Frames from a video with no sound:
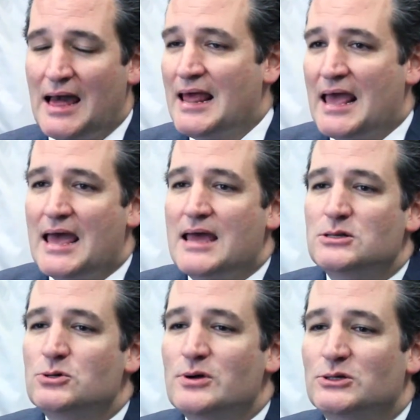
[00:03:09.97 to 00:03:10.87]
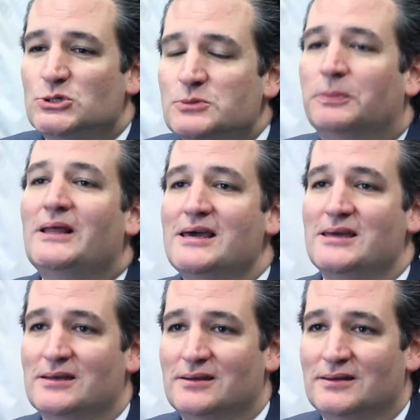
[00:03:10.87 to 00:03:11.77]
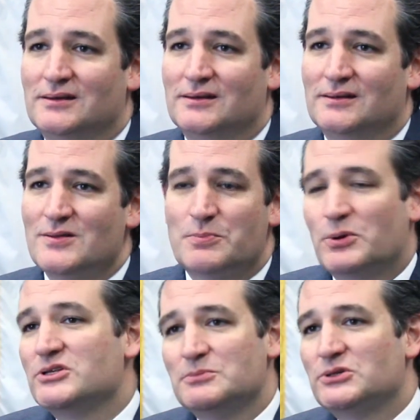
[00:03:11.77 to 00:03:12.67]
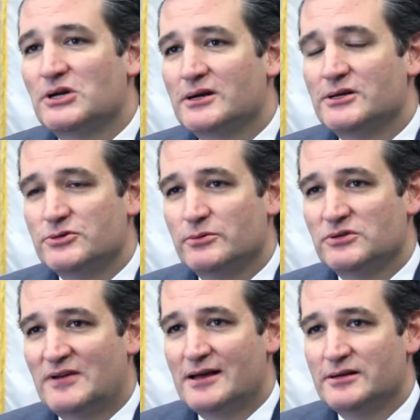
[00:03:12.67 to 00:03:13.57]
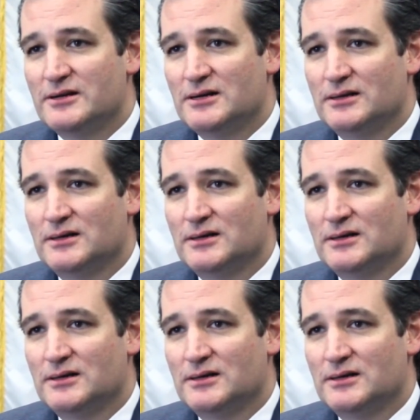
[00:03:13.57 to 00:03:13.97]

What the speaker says: and to explain the principles our country was founded on.